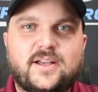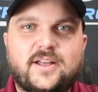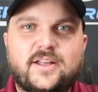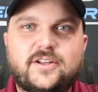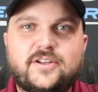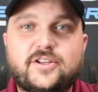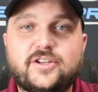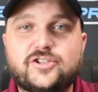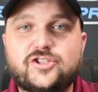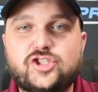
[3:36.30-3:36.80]

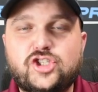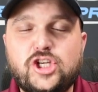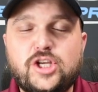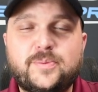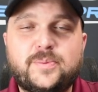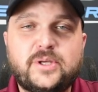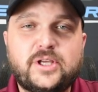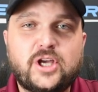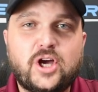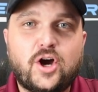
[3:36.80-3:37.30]
Does
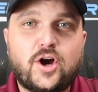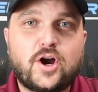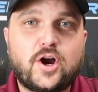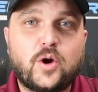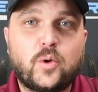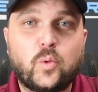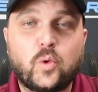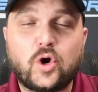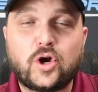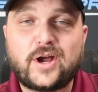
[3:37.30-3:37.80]

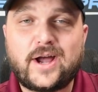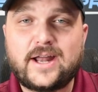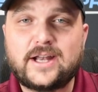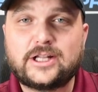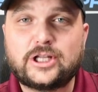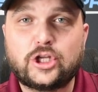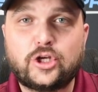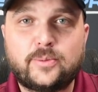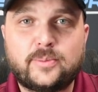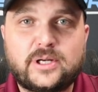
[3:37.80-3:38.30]
GPR work on
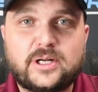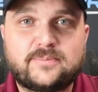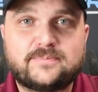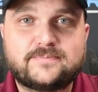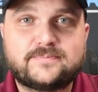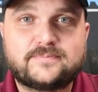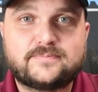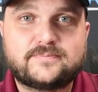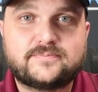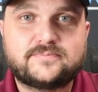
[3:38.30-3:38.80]
aluminum?
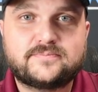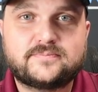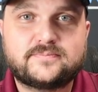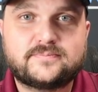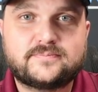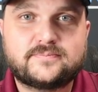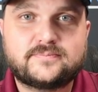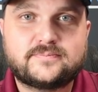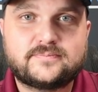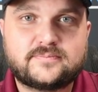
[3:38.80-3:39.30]

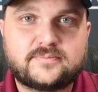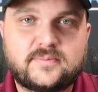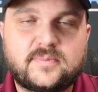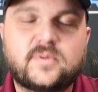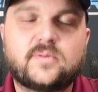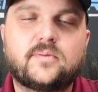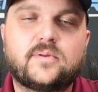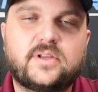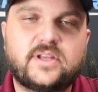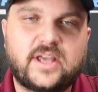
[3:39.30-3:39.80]

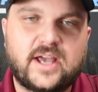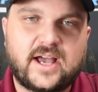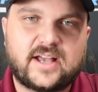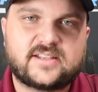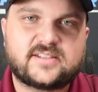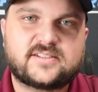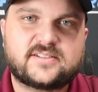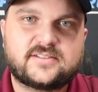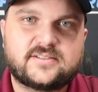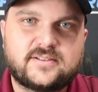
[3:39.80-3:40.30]

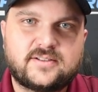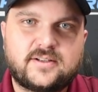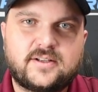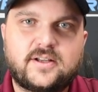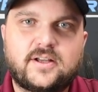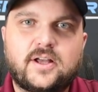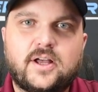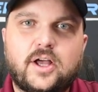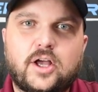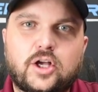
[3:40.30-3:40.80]
Yes.
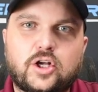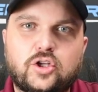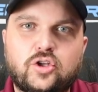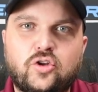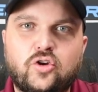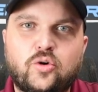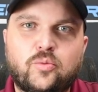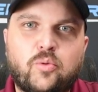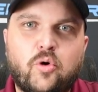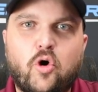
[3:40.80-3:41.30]

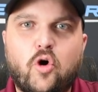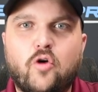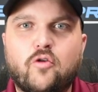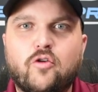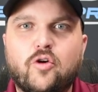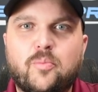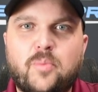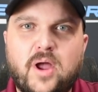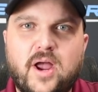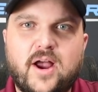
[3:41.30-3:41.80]
Glue pole
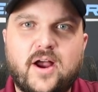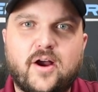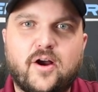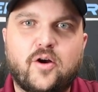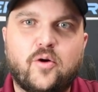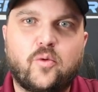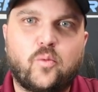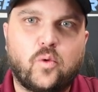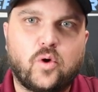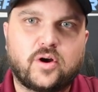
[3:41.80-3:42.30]
repair
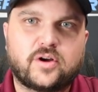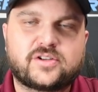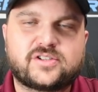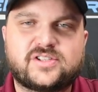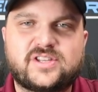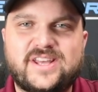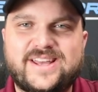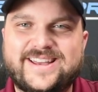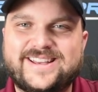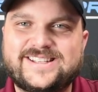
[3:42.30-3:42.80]
works
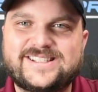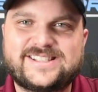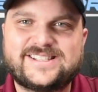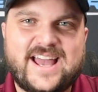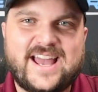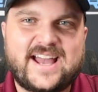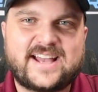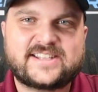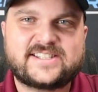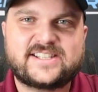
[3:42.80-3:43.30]
the
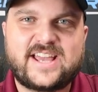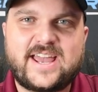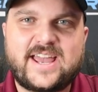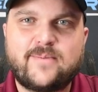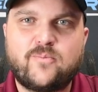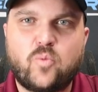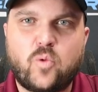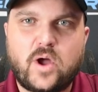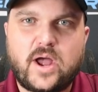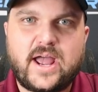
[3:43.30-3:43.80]
exact
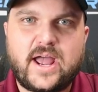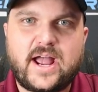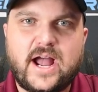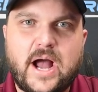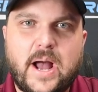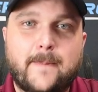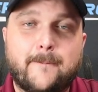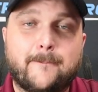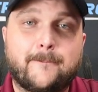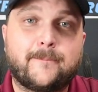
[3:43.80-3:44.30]
same way
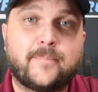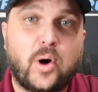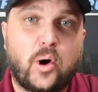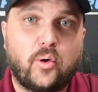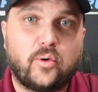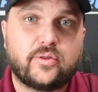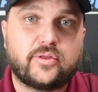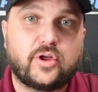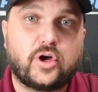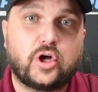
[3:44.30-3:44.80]
on
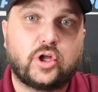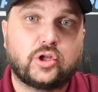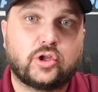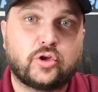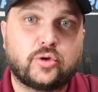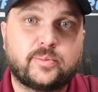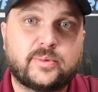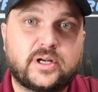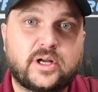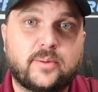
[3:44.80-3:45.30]
both
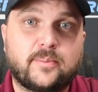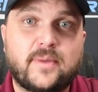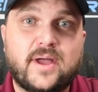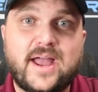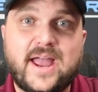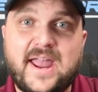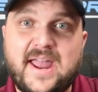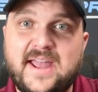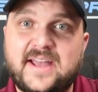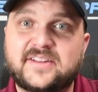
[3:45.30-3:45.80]
aluminum
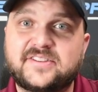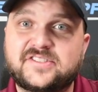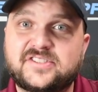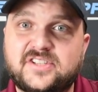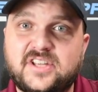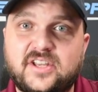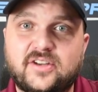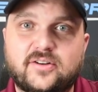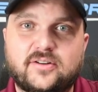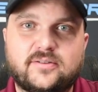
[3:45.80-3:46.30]
and
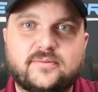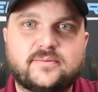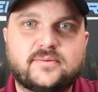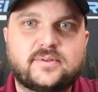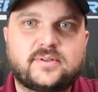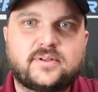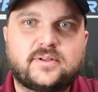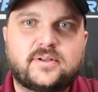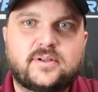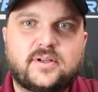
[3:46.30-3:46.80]
steel.
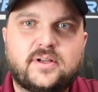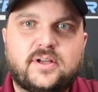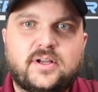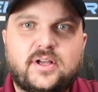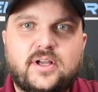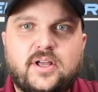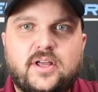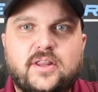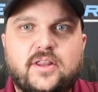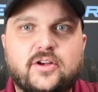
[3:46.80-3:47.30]

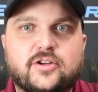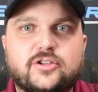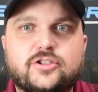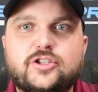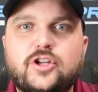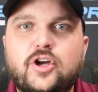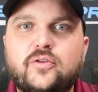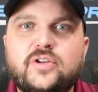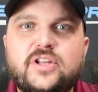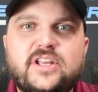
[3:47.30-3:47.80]
There's
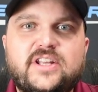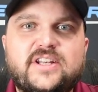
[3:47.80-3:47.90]
no need to